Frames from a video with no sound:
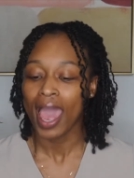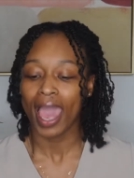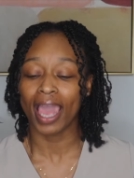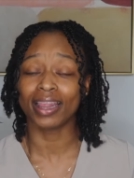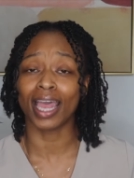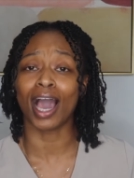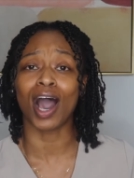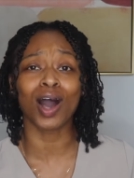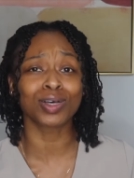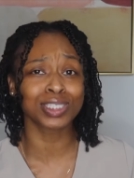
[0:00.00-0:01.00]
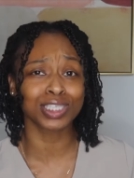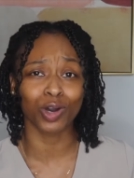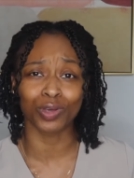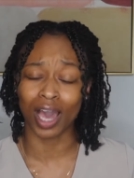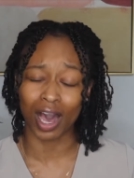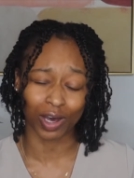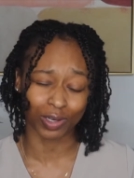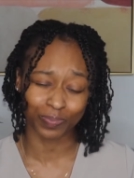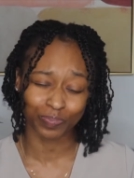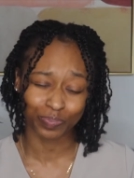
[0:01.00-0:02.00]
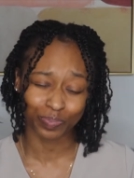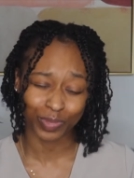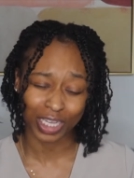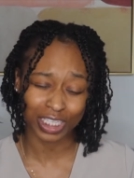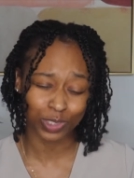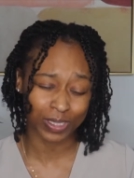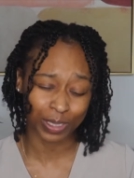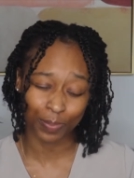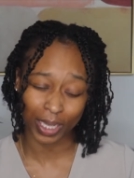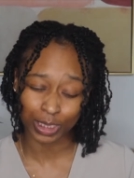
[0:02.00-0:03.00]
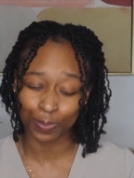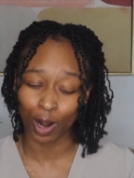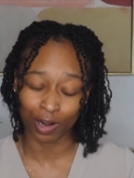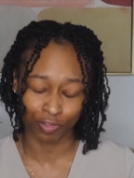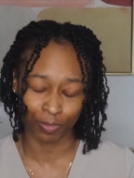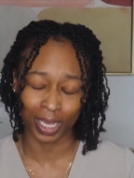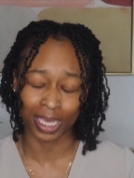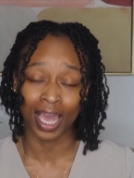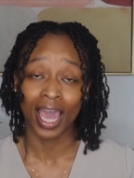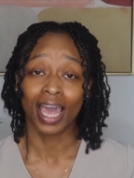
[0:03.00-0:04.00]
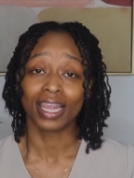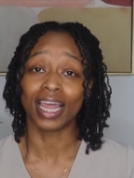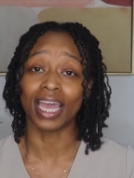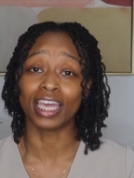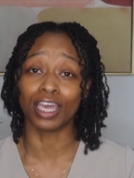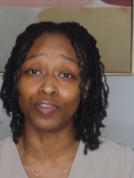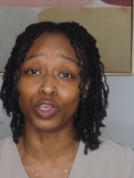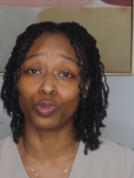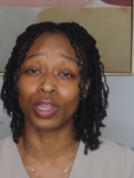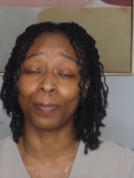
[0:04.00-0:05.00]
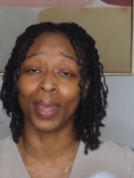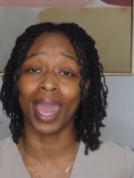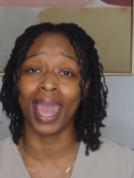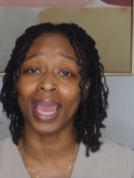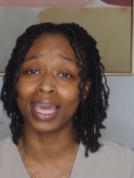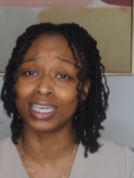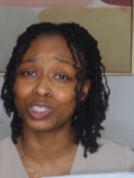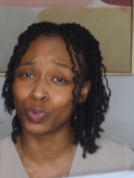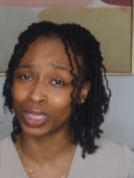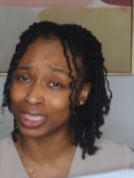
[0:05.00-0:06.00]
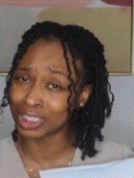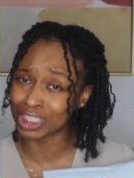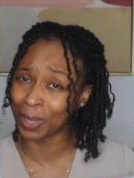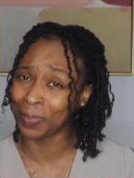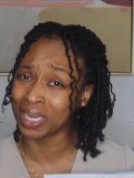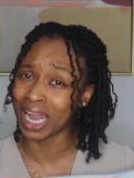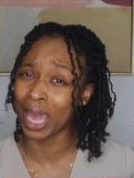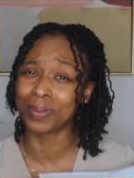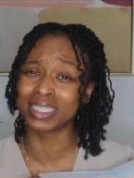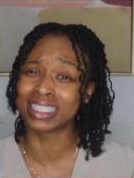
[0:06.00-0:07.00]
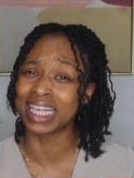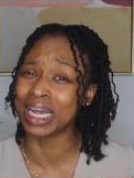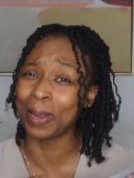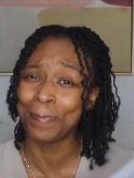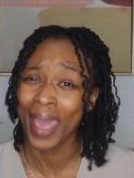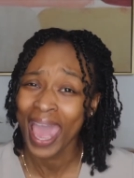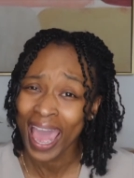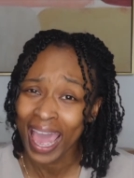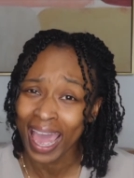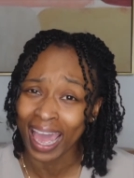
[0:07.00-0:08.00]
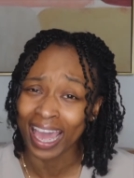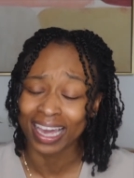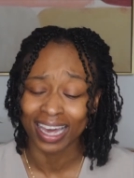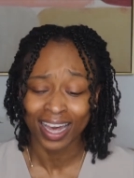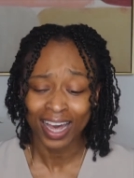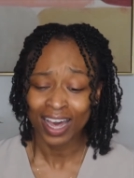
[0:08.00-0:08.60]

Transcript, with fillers: And they also, y'all, this was the best part for me. They give you the package with the shipping label to send it back.